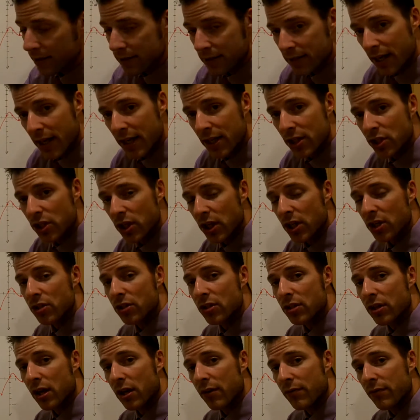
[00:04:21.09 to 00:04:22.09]
sign
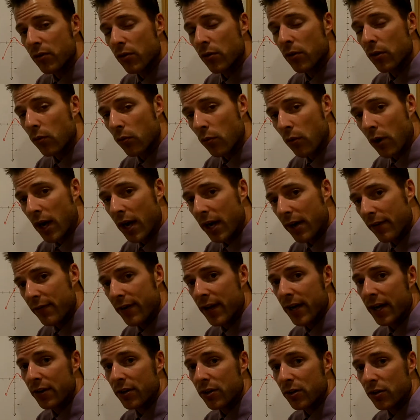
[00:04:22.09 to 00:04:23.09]
changes of your y
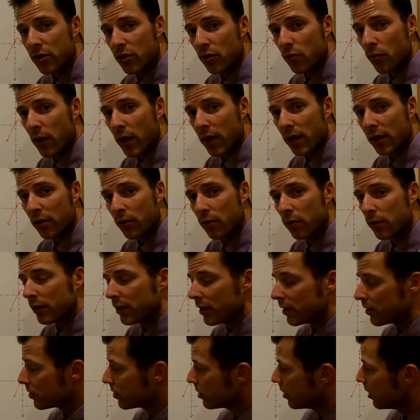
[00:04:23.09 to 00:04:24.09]
value, your y
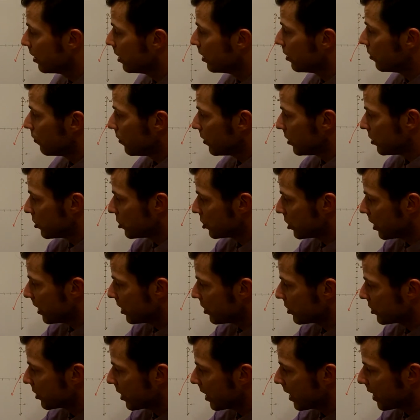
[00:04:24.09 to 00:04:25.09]
coordinates. When you
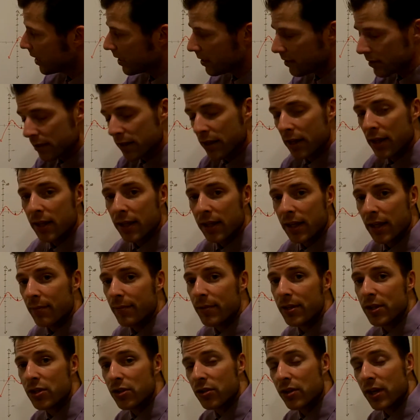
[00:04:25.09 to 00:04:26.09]
change signs, that
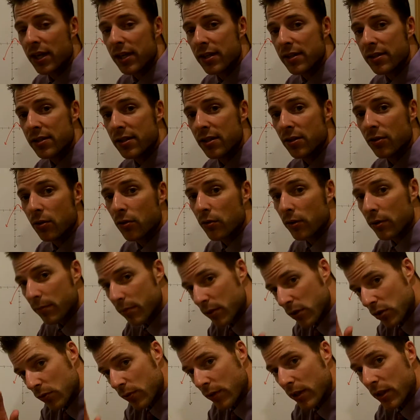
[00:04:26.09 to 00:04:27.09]
means you got a 0 in
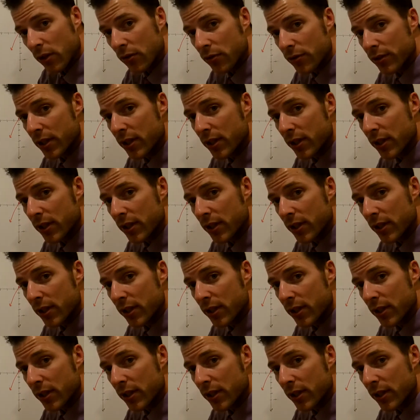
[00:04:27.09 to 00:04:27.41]
between those